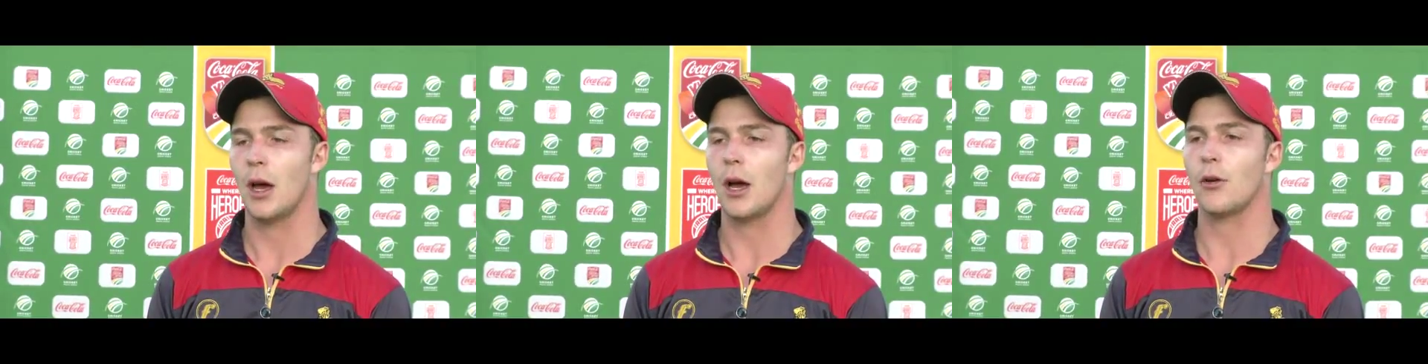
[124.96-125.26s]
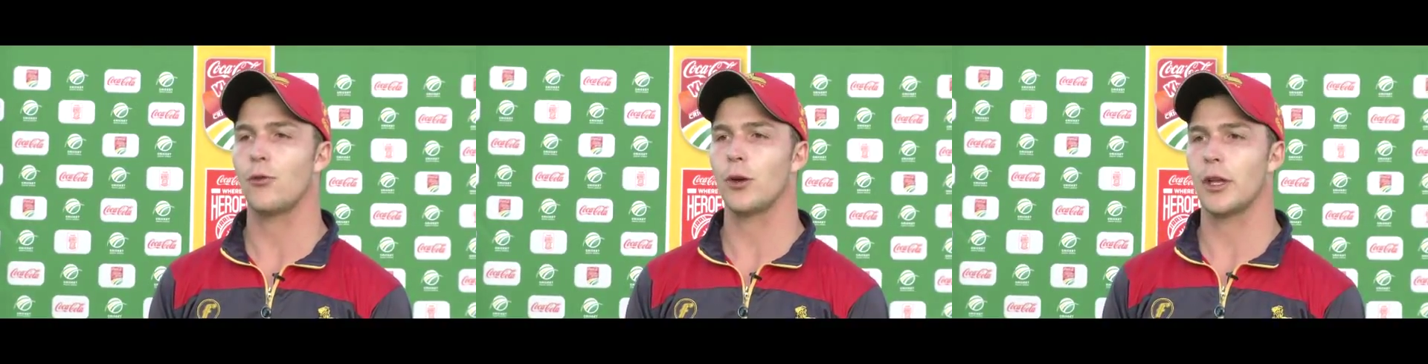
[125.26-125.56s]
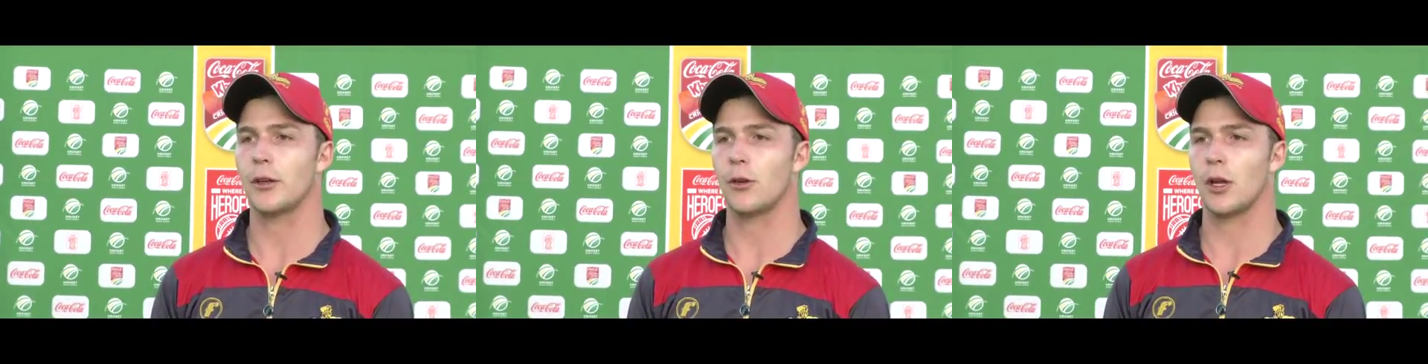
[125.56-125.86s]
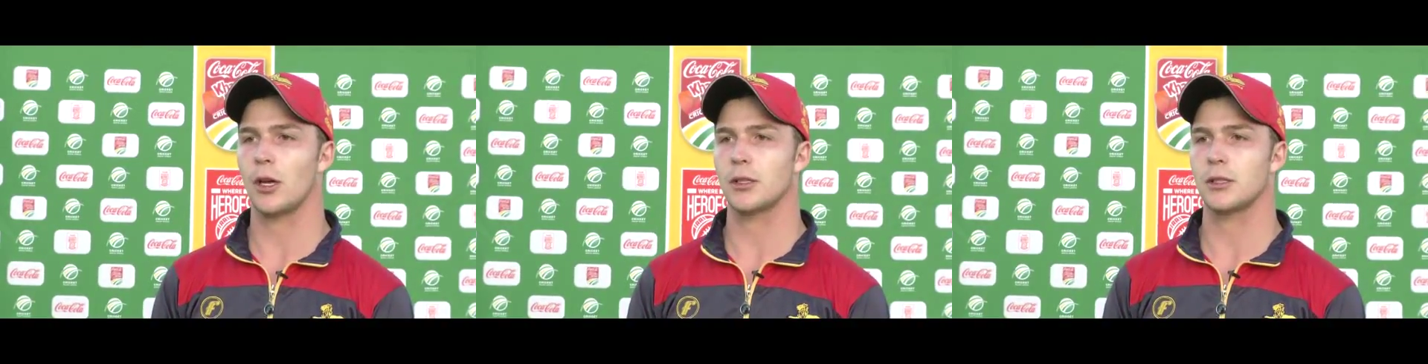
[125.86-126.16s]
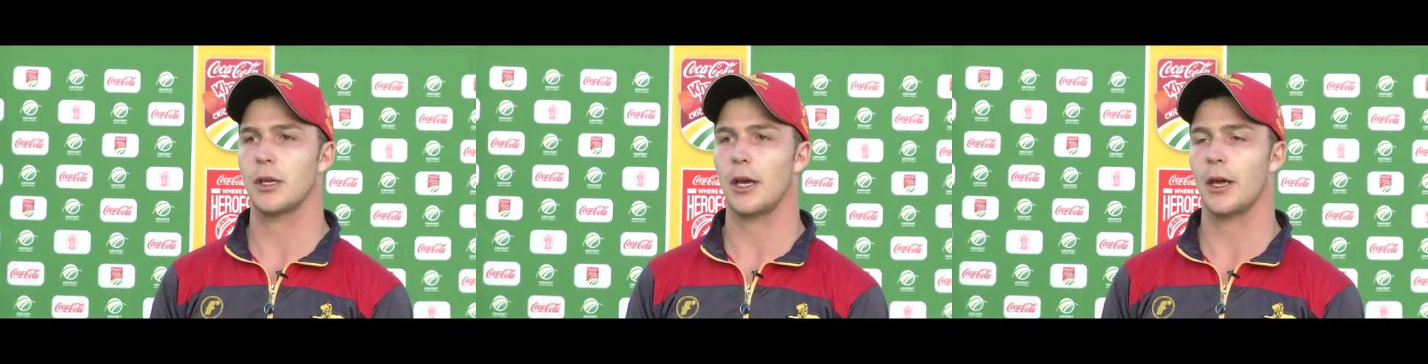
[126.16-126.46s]
Uh, 48 not
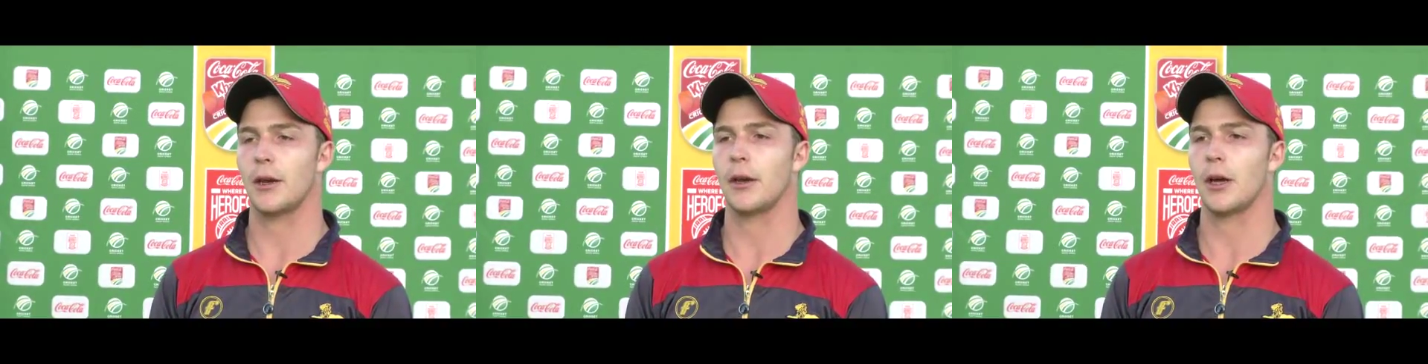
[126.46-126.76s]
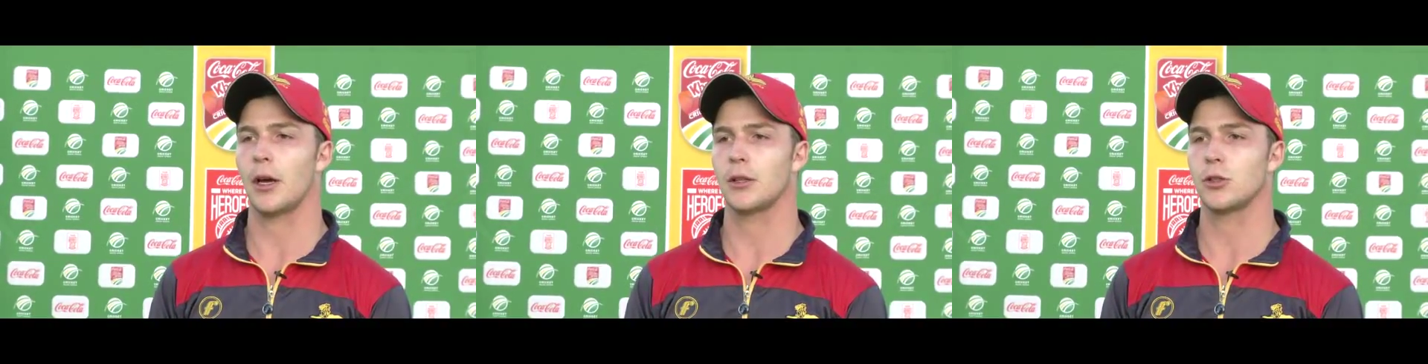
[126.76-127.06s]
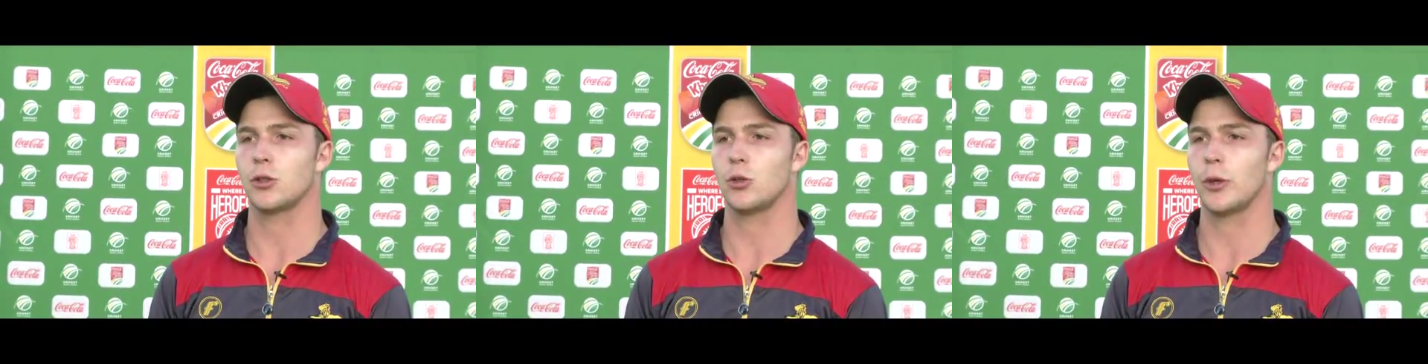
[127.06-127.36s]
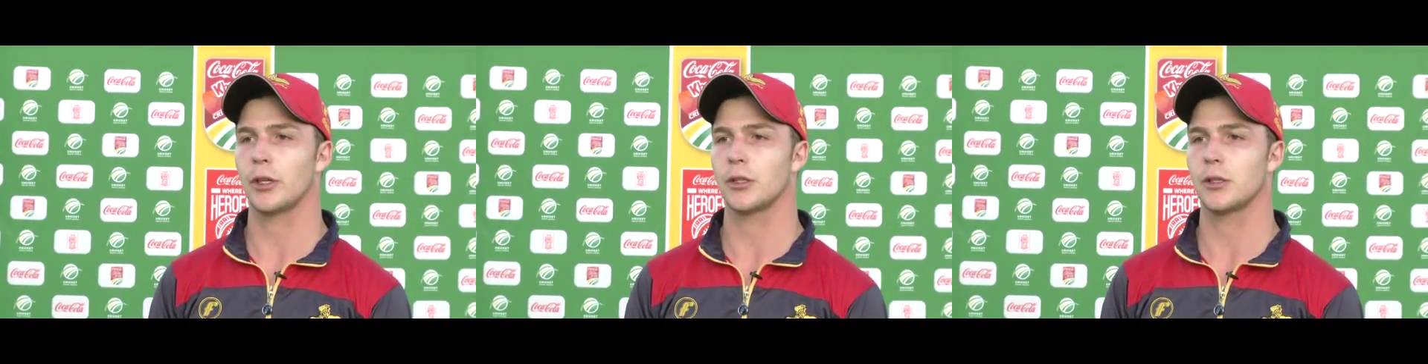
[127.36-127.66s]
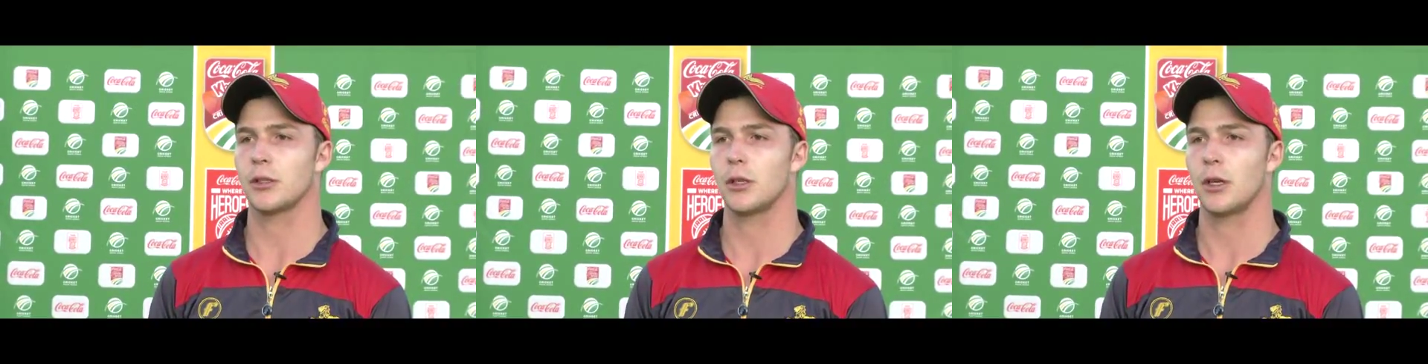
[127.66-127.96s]
out, and uh, I took two
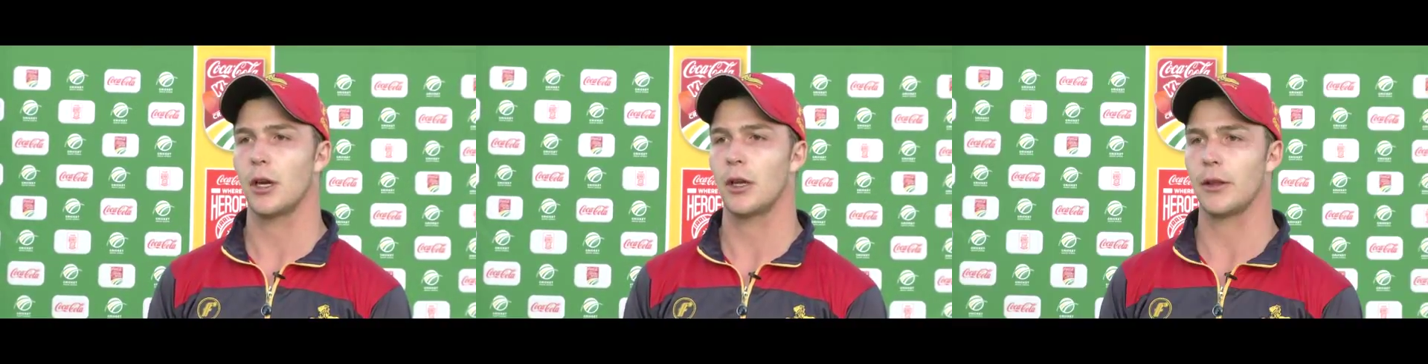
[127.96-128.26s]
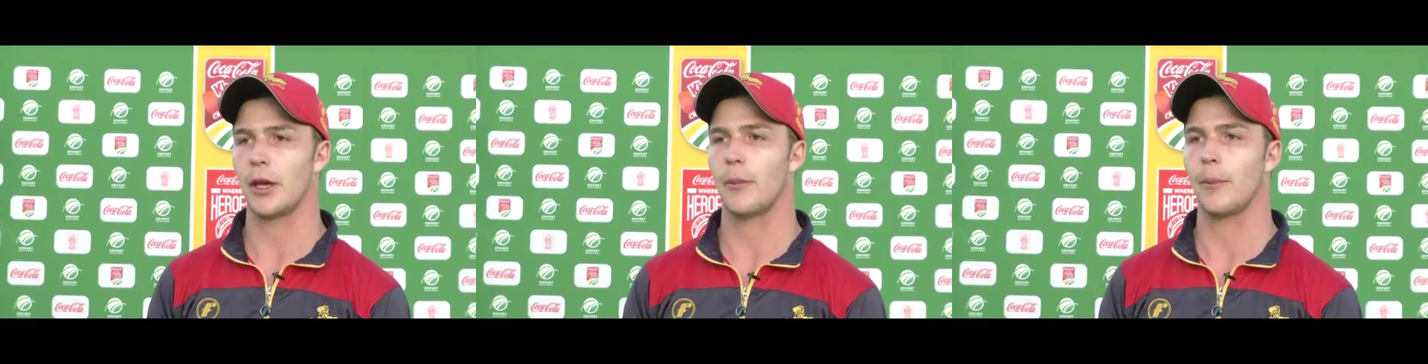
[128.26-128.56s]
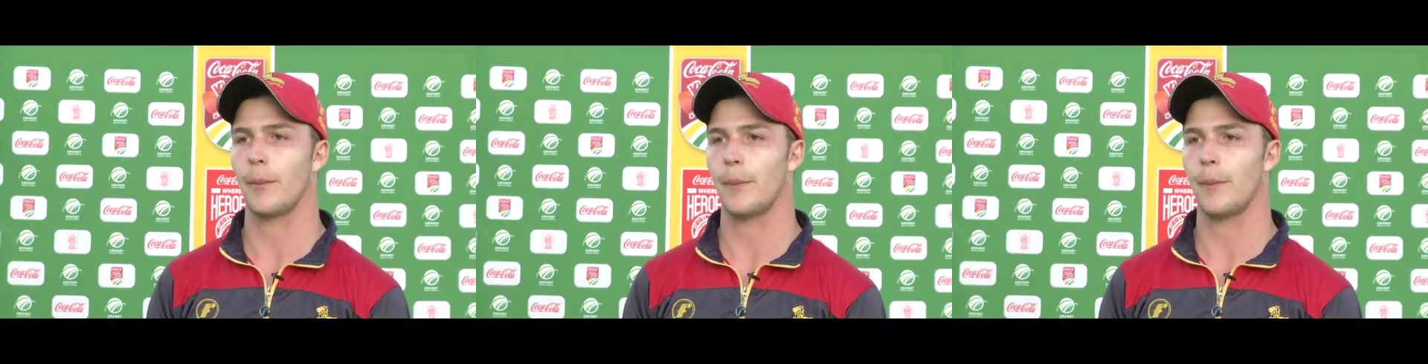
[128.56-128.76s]
wickets in the game.